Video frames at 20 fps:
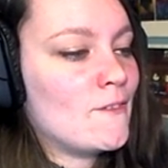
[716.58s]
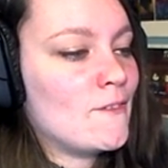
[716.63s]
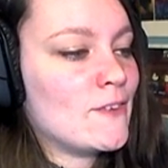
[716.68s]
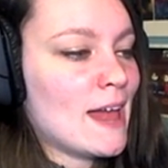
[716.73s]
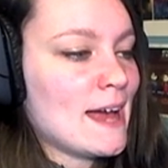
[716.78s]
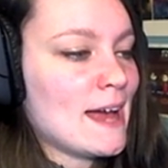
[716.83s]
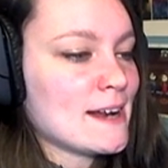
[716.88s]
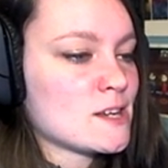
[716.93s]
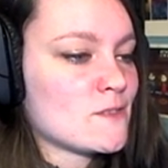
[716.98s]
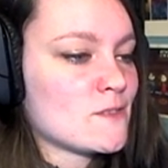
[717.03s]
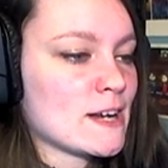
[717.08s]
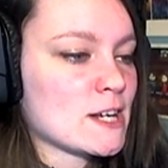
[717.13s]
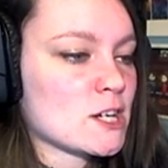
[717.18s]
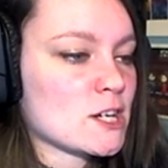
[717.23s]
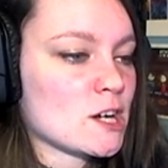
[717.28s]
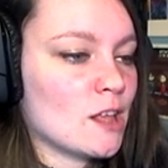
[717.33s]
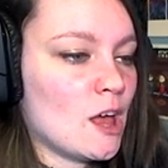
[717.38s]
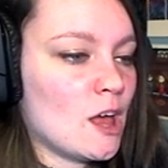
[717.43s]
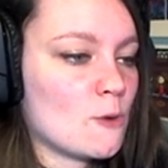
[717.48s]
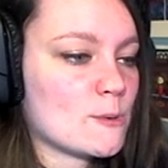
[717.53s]
If you love Vivid
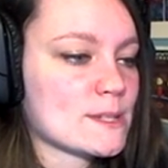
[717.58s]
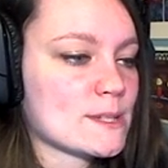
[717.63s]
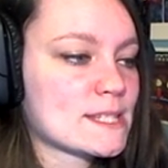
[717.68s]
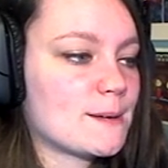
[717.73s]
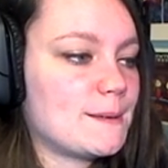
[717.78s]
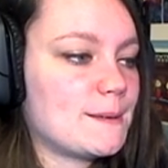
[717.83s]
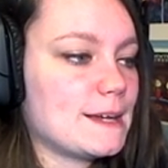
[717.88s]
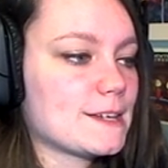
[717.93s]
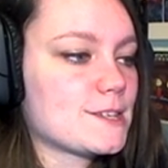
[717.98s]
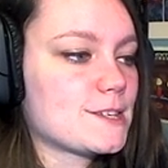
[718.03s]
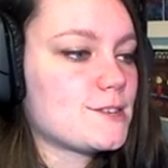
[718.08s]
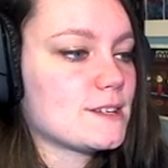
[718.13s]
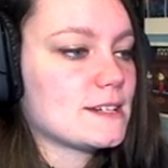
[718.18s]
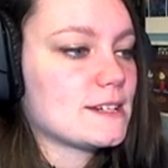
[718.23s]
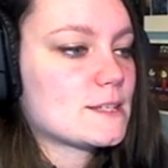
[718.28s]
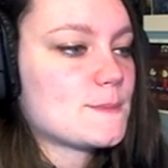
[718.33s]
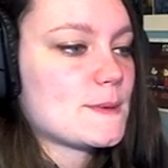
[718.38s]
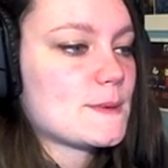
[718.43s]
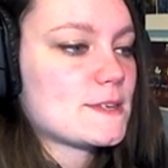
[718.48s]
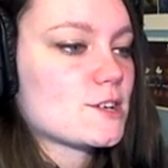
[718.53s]
Jewel with someone else, you can
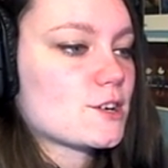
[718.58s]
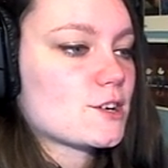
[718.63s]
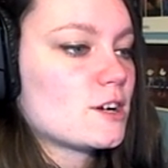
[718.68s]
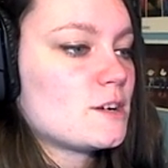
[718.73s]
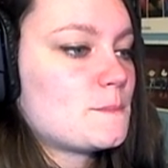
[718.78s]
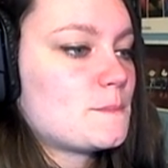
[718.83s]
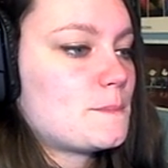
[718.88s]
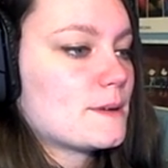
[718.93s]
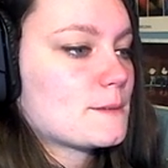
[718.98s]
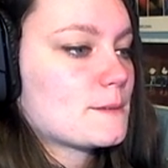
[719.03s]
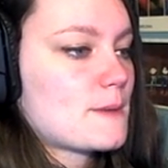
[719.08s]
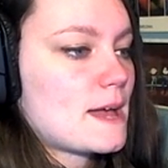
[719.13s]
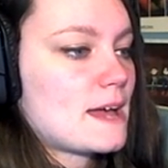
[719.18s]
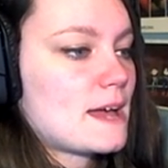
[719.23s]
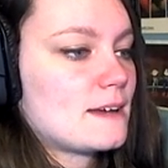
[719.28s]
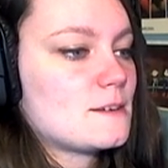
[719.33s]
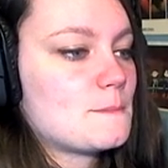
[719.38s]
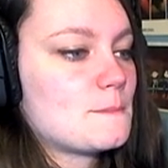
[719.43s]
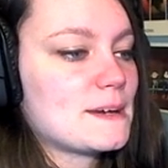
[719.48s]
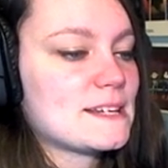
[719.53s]
dismiss your current
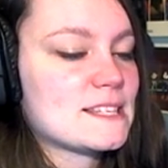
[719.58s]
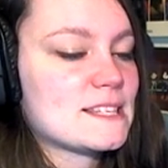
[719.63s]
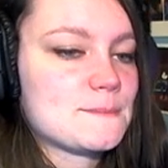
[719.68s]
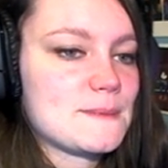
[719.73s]
companion by